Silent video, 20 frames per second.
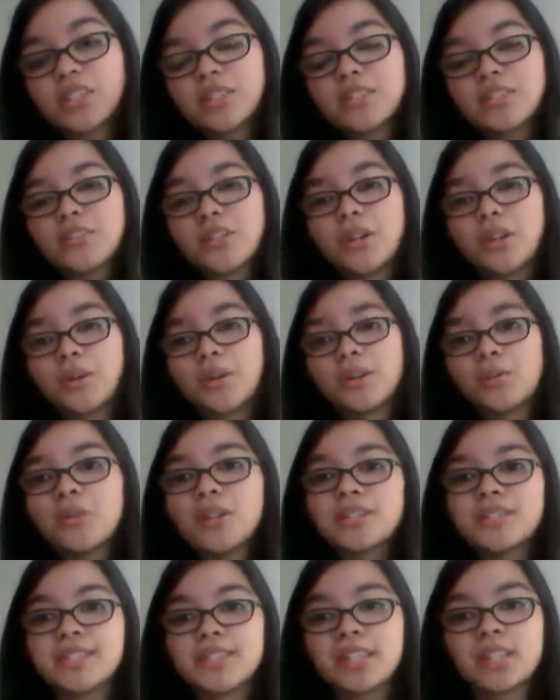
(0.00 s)
So, in
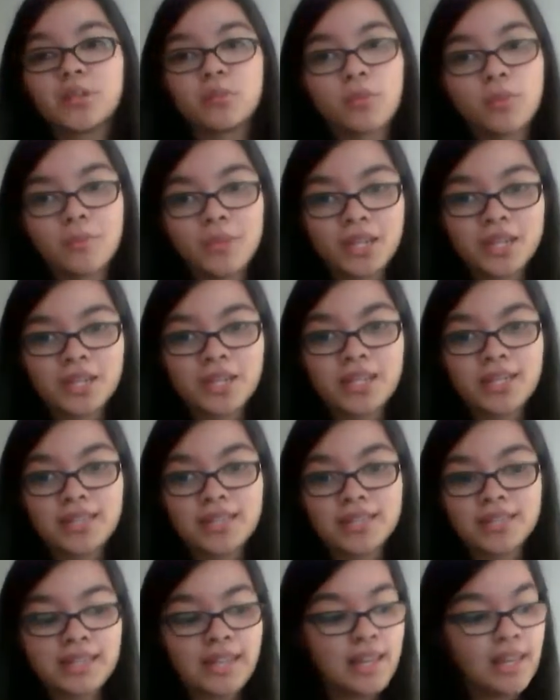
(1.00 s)
one scene, a woman
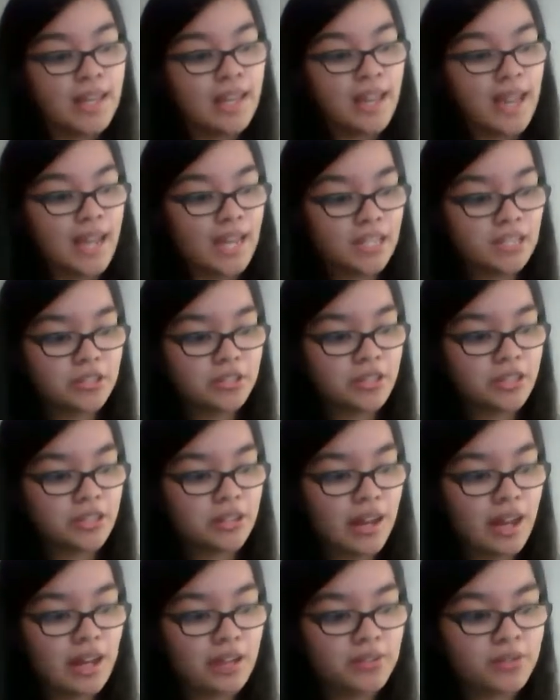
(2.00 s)
is entering
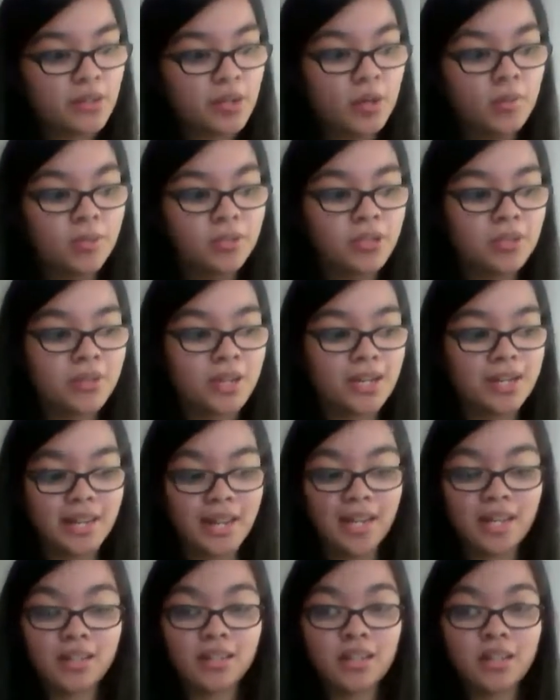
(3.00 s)
her house home alone at
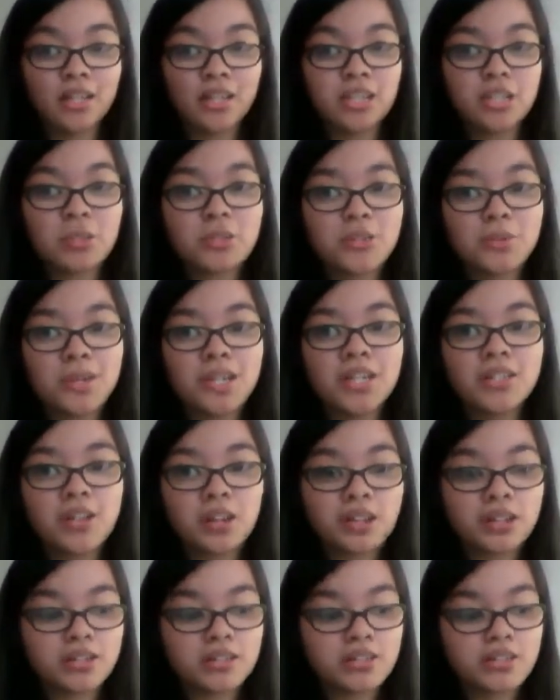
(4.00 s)
night. So, it's already
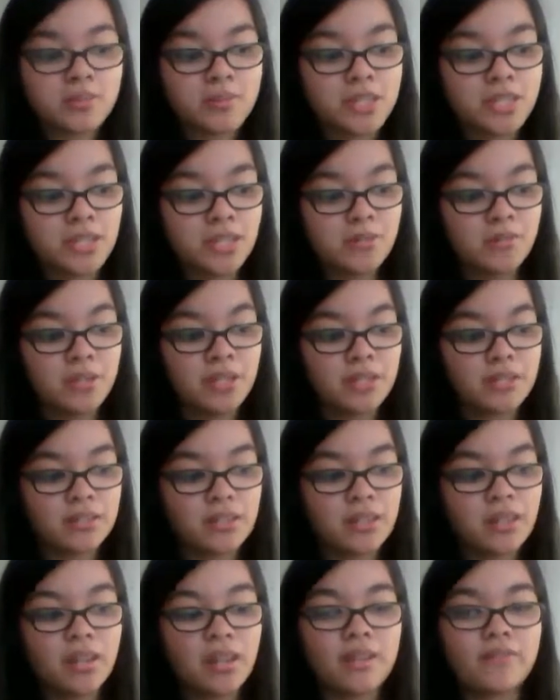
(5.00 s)
dark to begin with,
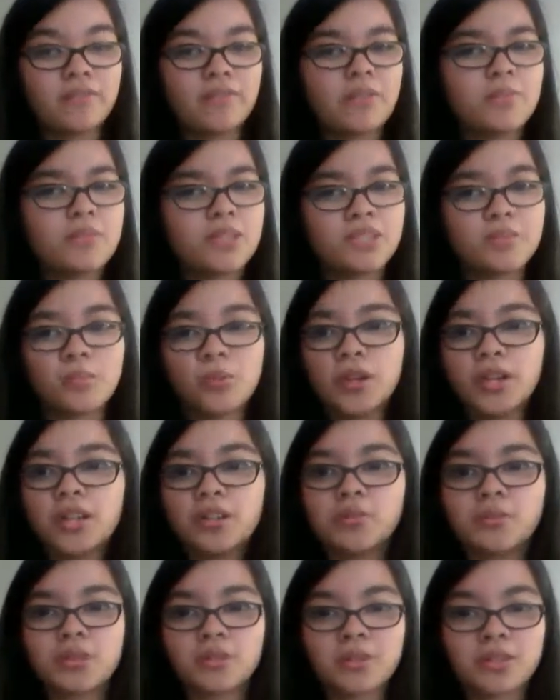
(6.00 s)
and from this
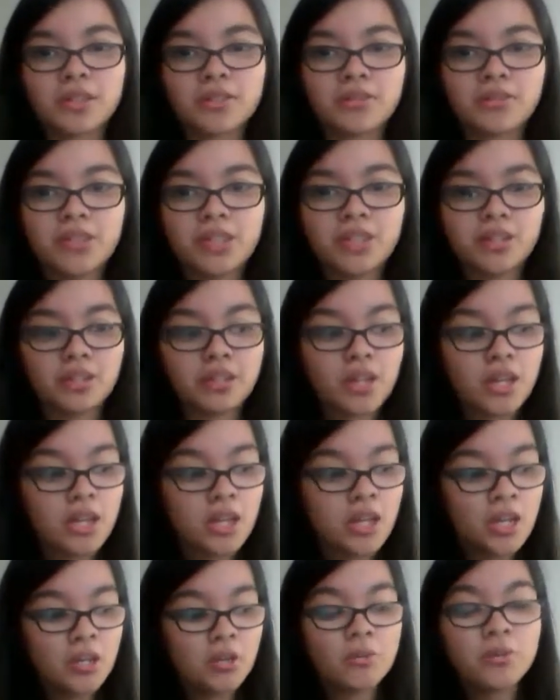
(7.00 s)
point, we already feel
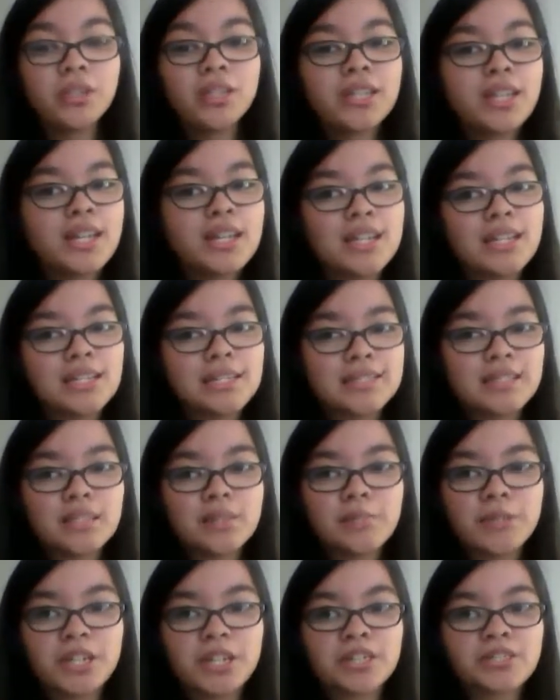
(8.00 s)
really
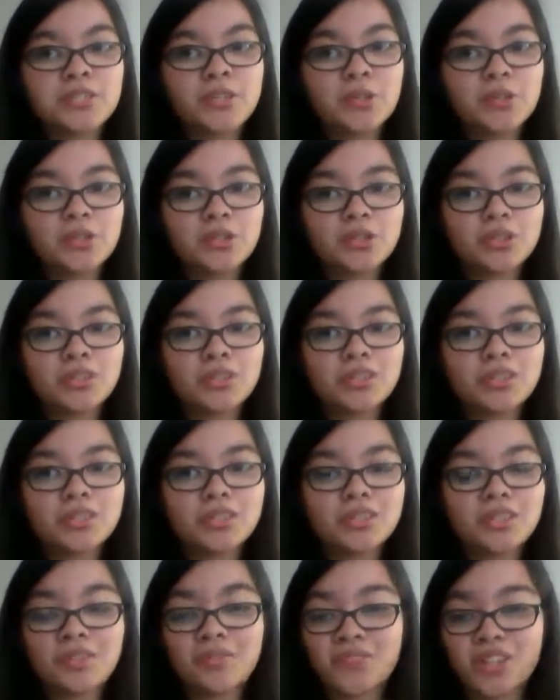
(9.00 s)
uneasy because social
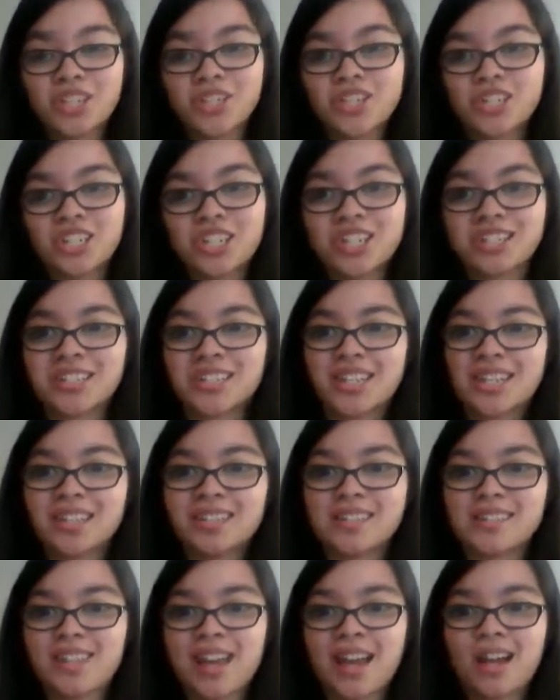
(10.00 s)
convention
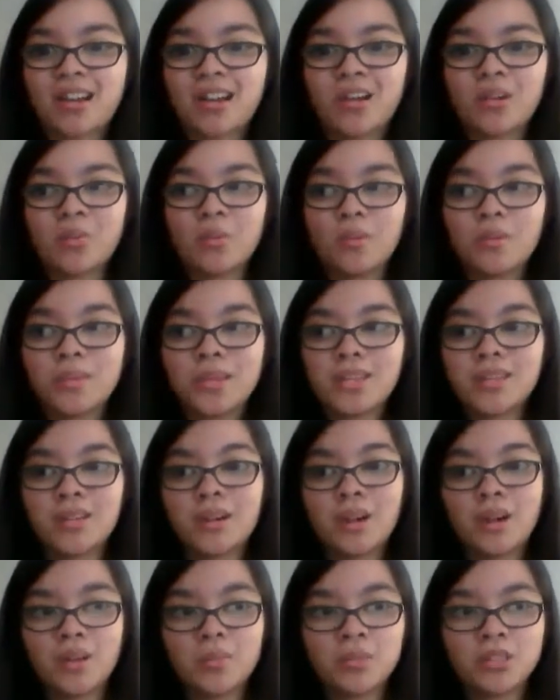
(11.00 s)
dictates that a woman
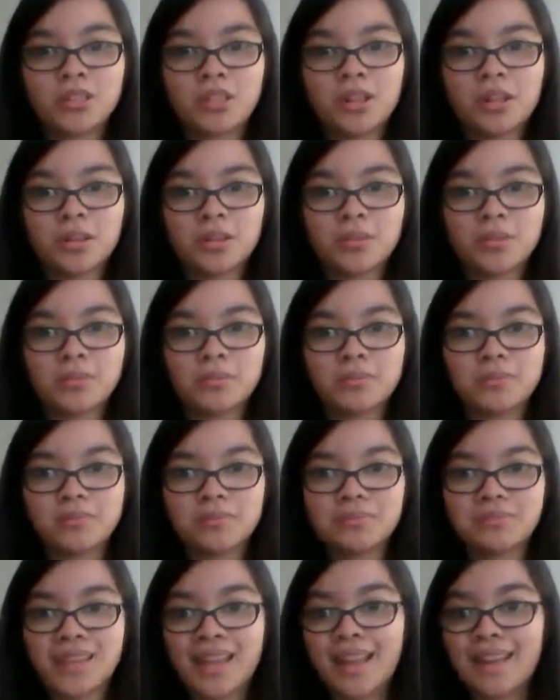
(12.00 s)
home alone
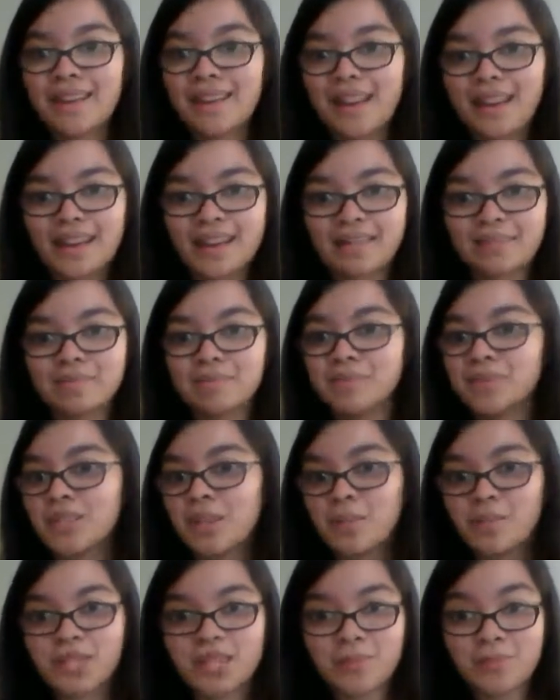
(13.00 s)
at night,
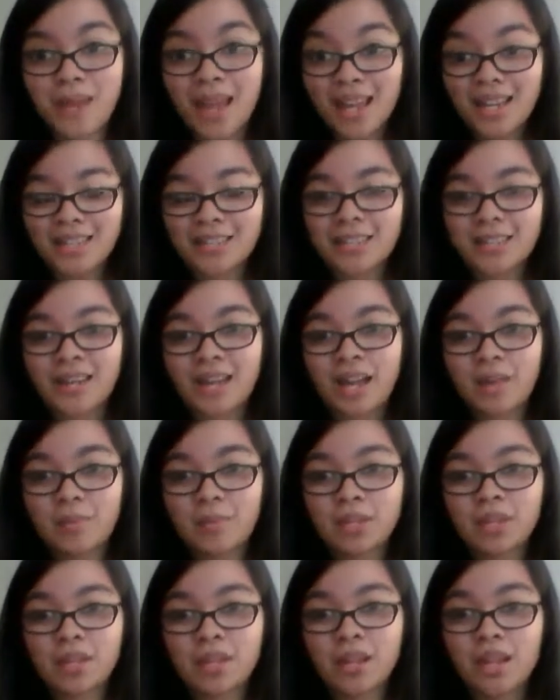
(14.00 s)
something bad is going to
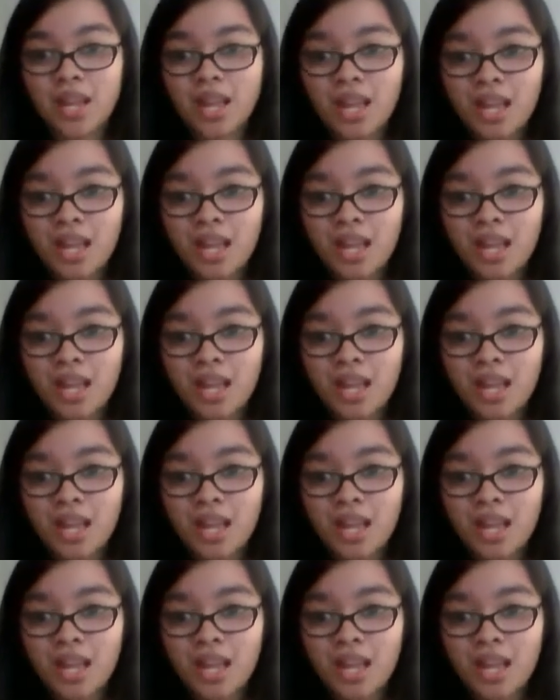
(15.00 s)
happen.